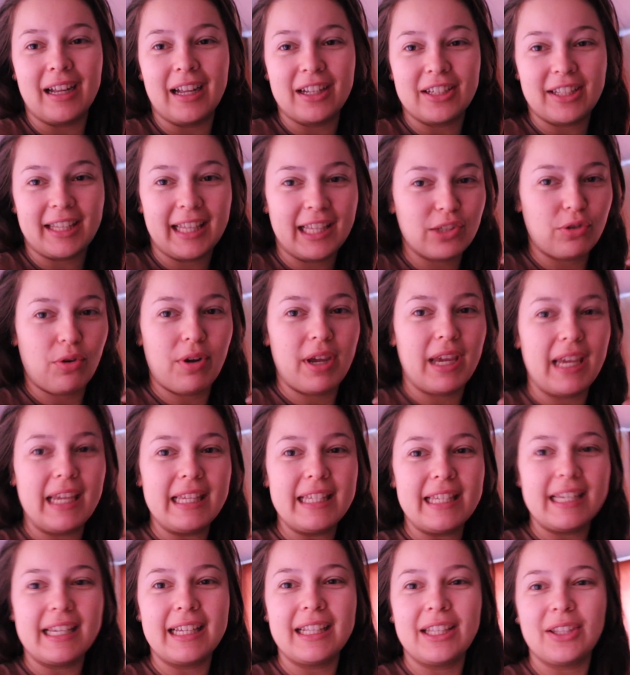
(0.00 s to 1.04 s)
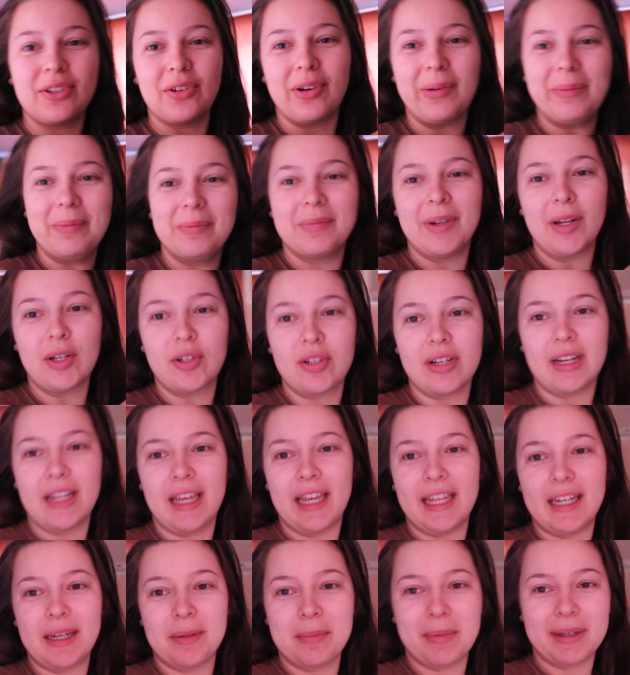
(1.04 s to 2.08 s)
central heating, so I'm literally
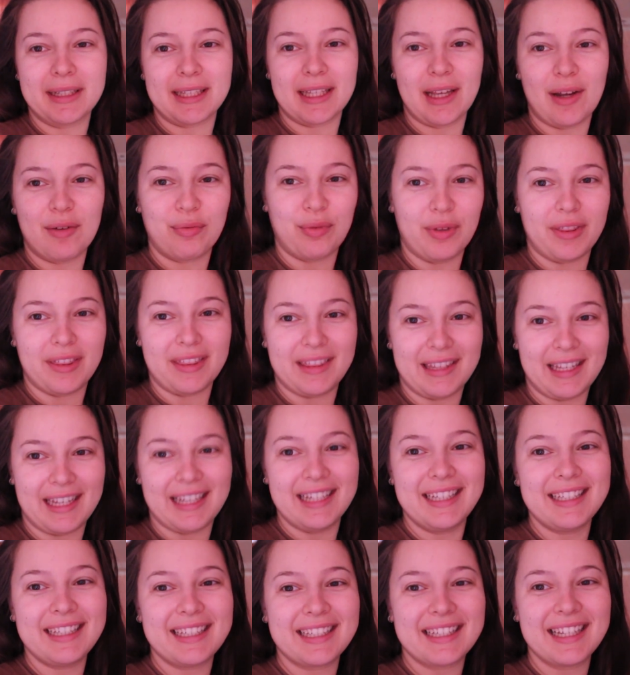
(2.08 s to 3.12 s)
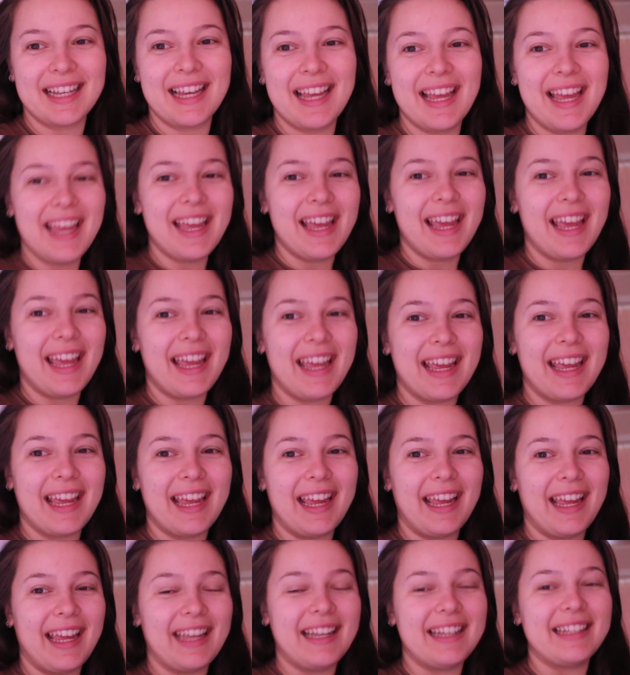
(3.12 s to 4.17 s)
heating myself with this,
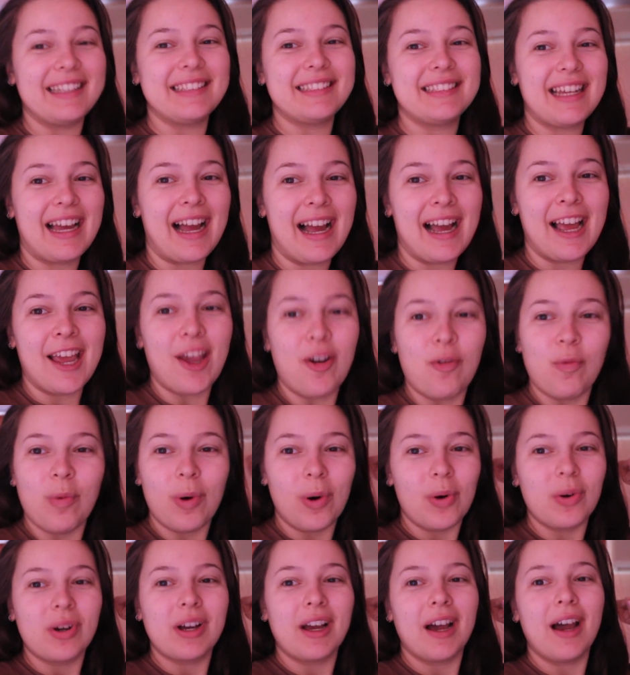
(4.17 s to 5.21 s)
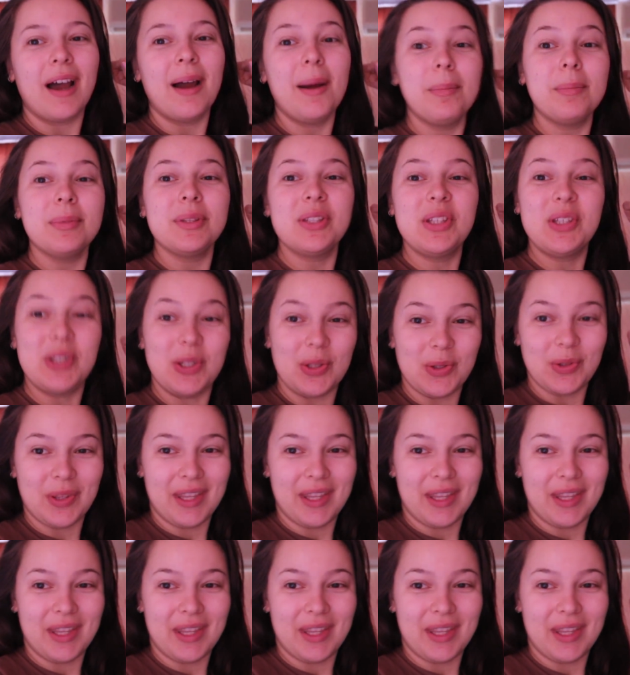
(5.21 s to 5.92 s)
and I woke up to